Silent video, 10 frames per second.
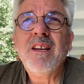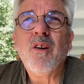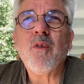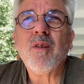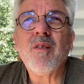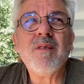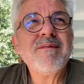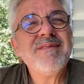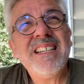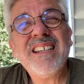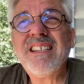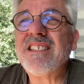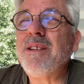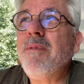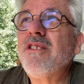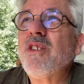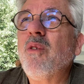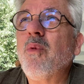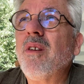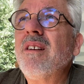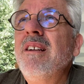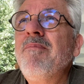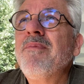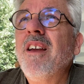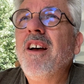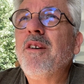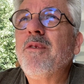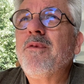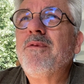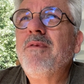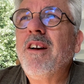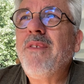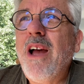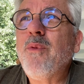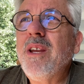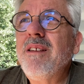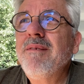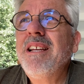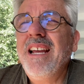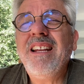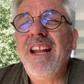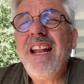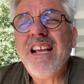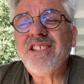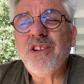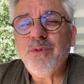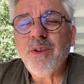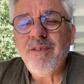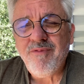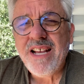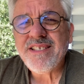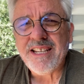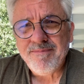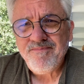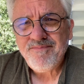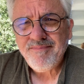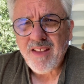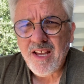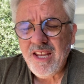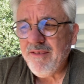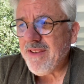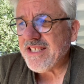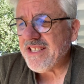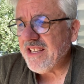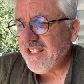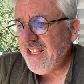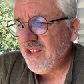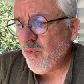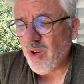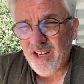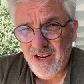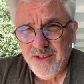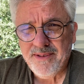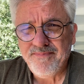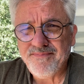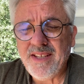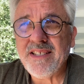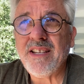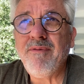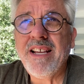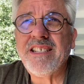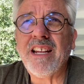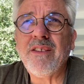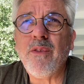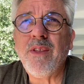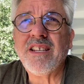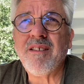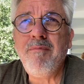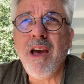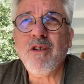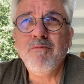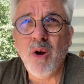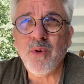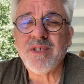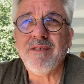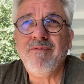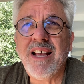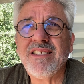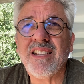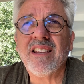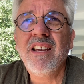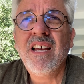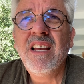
I guess dimensional work of how we, and it has to do with investing in one another. It's investing in the things that matter most, investing